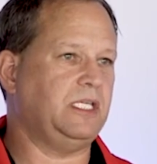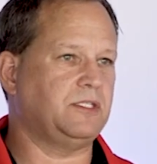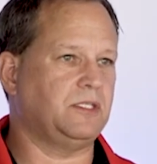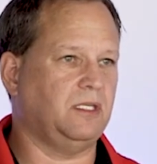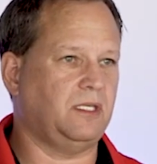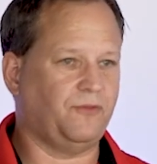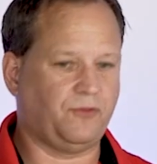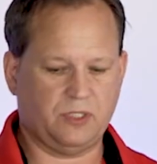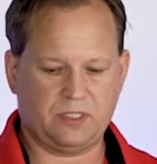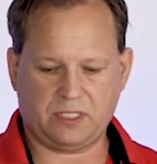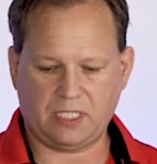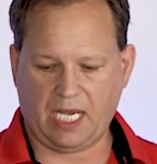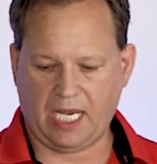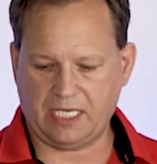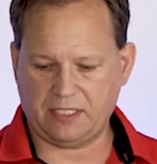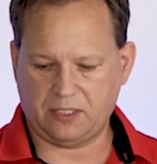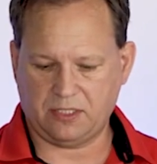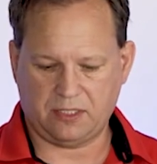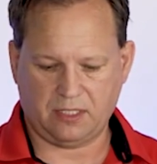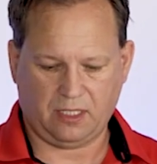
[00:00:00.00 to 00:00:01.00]
these in different
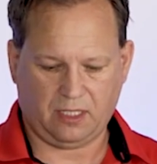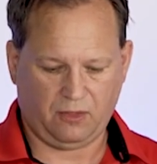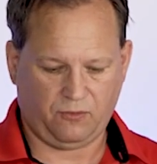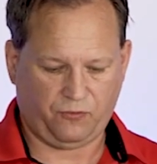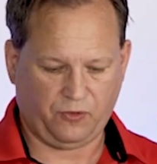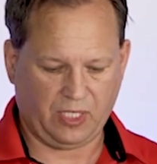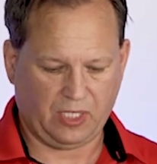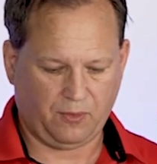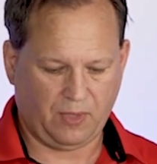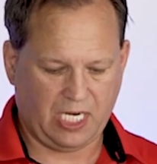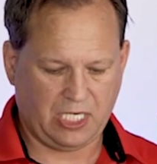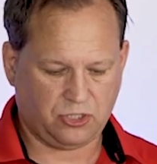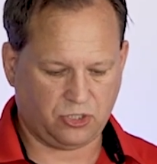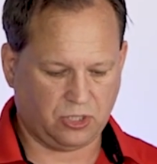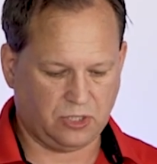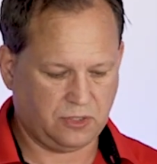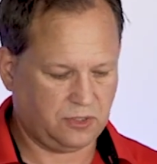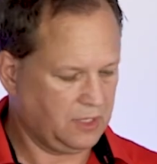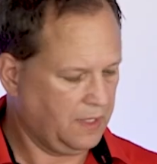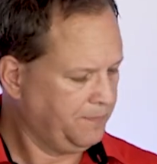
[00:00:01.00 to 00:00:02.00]
sizes and
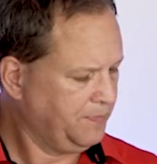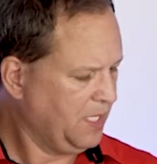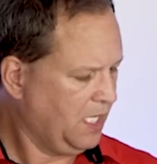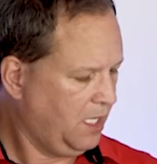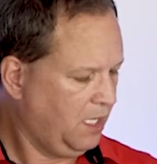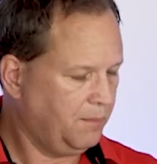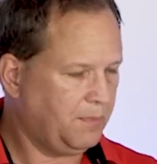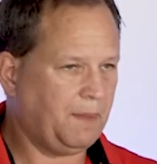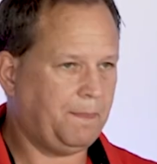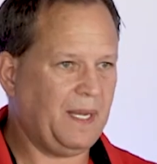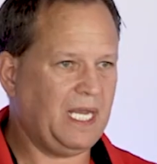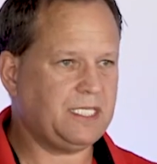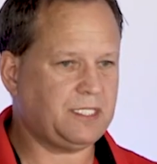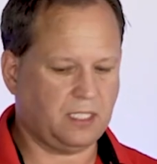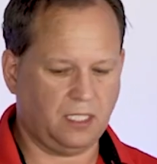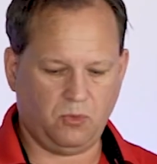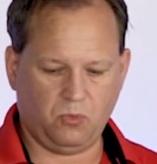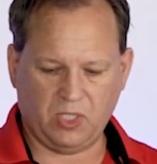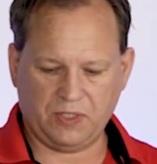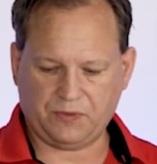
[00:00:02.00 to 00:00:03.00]
configurations. But
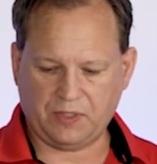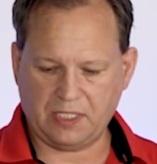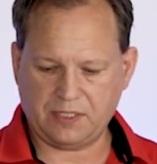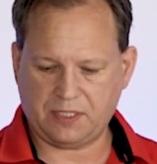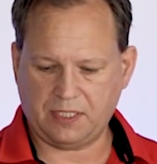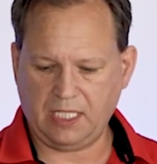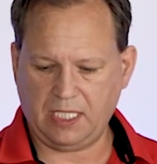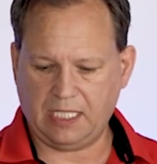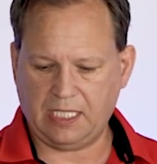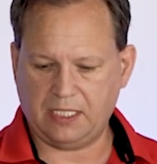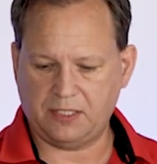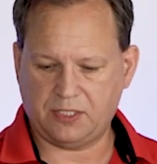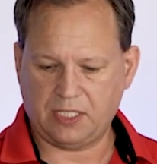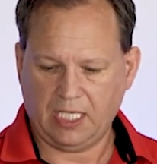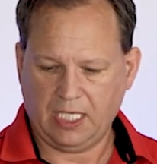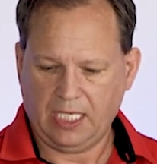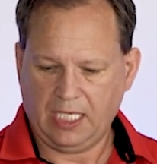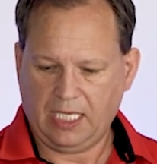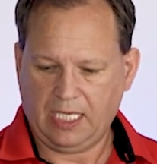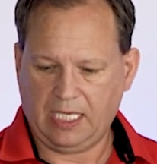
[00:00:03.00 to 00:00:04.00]
basically what this is,
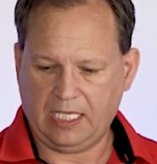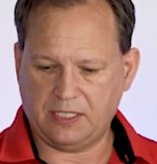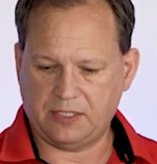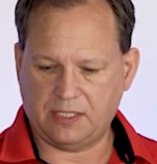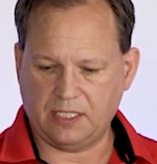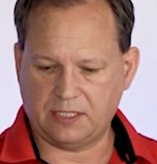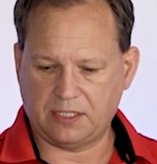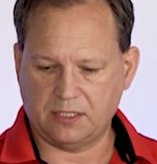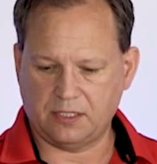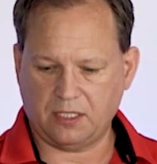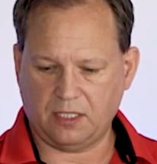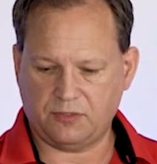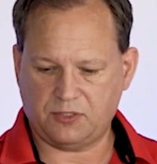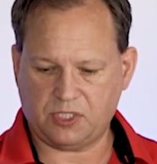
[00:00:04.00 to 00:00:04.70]
is this is a